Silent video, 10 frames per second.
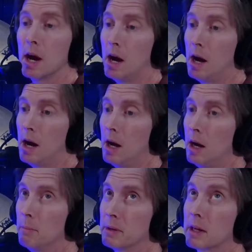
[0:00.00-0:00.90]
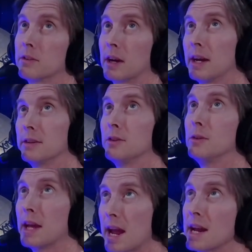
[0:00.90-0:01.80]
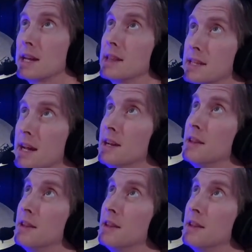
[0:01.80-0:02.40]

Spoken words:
because I had to do the 8, the 10,